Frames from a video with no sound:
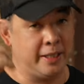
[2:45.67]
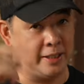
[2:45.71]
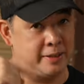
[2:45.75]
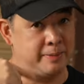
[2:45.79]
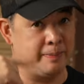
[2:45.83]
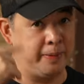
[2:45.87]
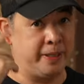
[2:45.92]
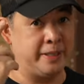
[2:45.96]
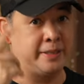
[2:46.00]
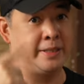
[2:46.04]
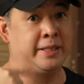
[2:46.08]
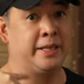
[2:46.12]
is
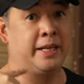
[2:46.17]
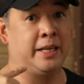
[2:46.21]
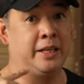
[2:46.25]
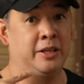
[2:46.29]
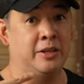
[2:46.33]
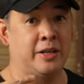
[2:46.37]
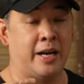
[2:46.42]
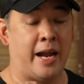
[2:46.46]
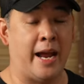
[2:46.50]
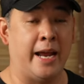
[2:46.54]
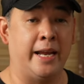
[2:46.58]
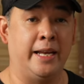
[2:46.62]
basically
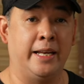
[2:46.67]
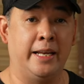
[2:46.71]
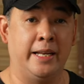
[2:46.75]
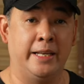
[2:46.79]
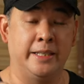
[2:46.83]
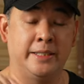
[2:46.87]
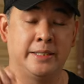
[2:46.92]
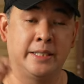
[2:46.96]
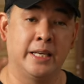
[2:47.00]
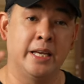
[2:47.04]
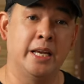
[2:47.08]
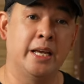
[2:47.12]
your
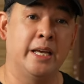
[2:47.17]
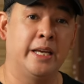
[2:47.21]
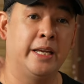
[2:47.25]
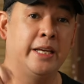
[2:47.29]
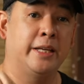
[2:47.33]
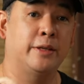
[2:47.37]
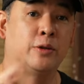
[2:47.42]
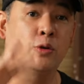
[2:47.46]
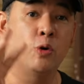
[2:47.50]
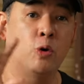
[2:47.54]
eyelid. It